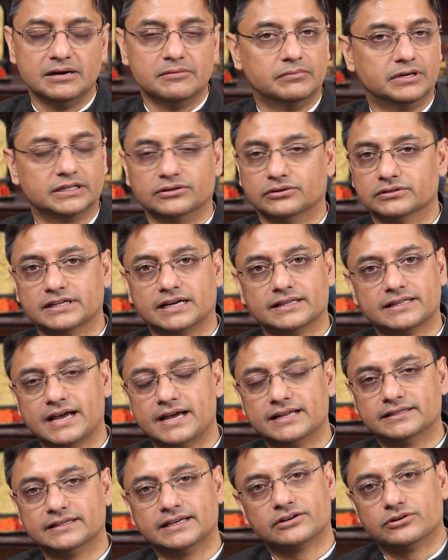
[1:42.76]
but on the other
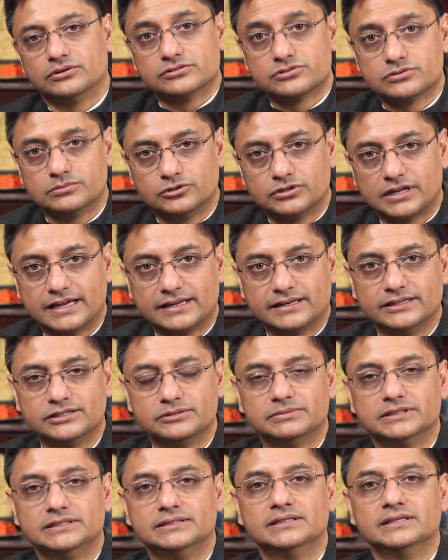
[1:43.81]
hand, they are also more likely to
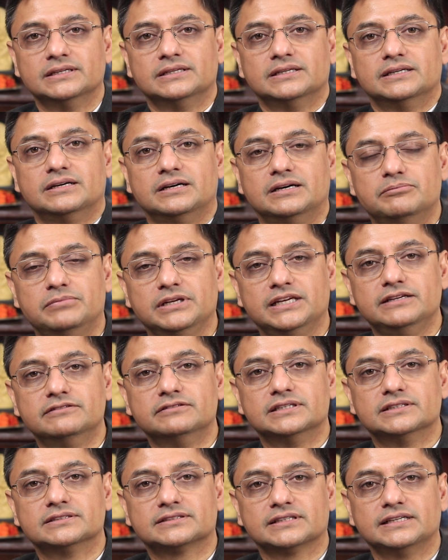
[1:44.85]
be
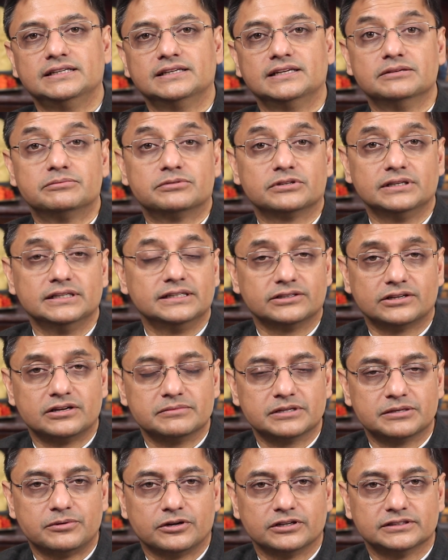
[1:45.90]
believers in liberal
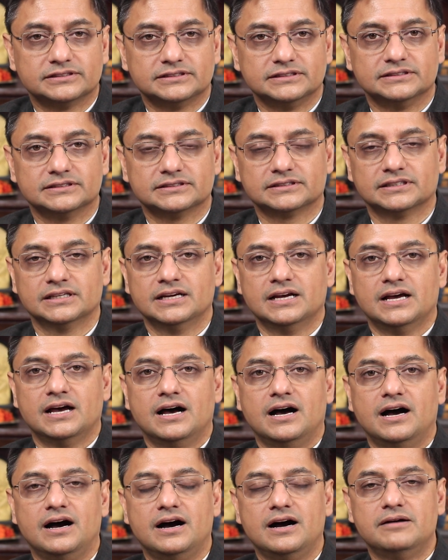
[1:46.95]
economic policies.
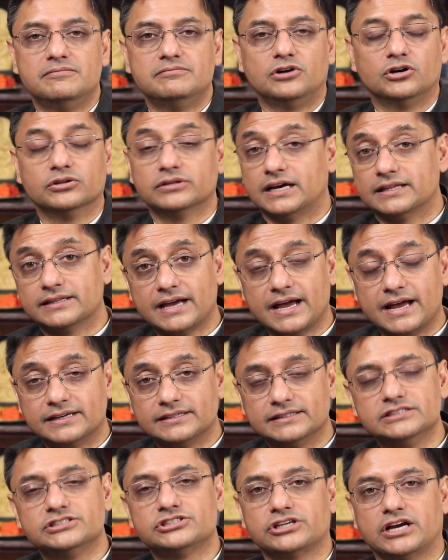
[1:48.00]
On the other
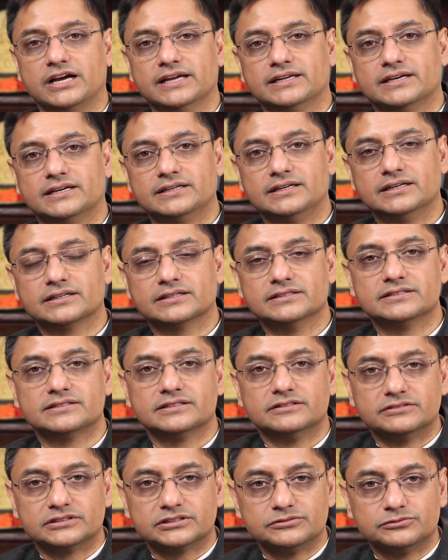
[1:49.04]
hand, in China, a
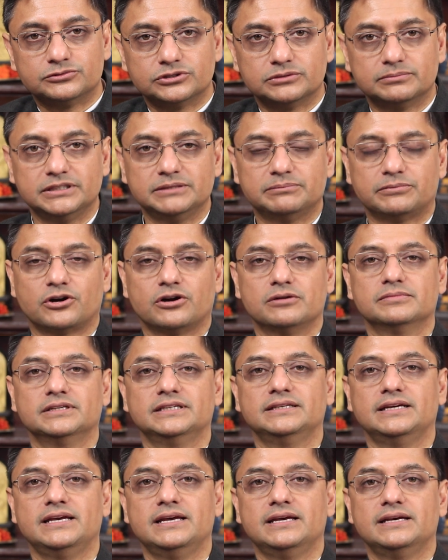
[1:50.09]
conservative would be
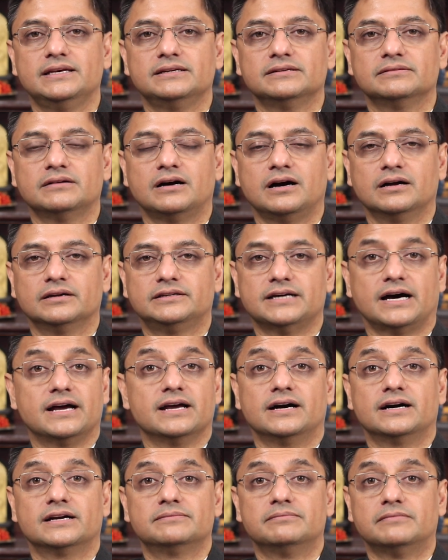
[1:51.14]
probably a
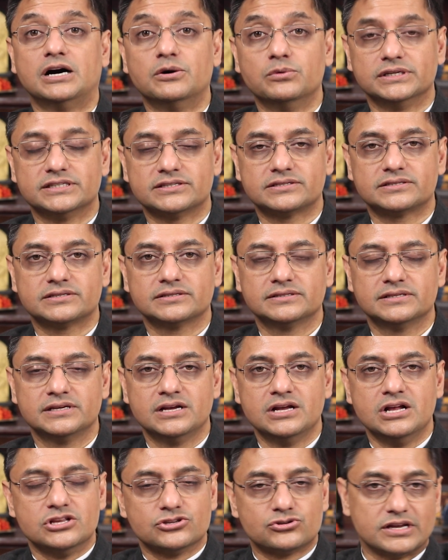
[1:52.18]
die-hard Maoist.
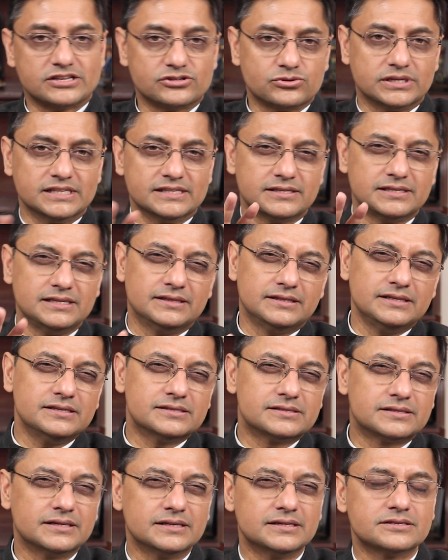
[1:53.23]
So as you can see,
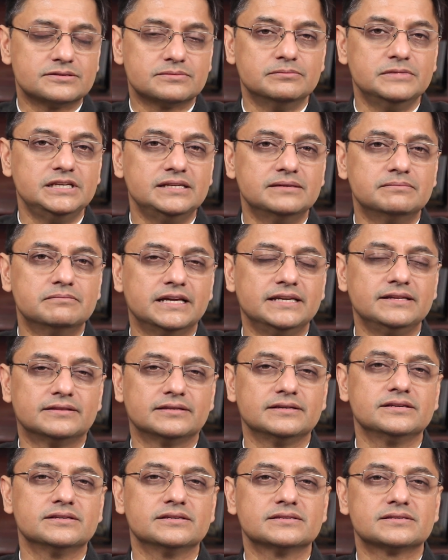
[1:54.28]
these things mean many
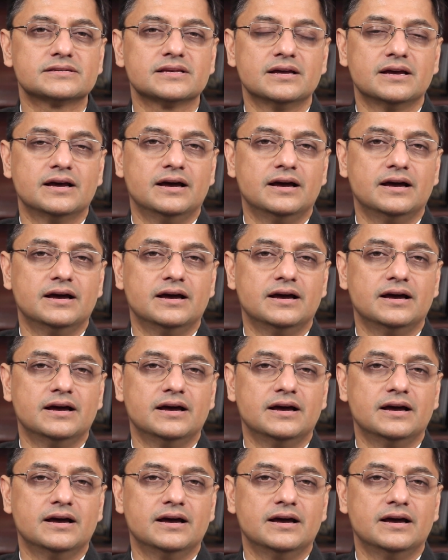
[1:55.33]
things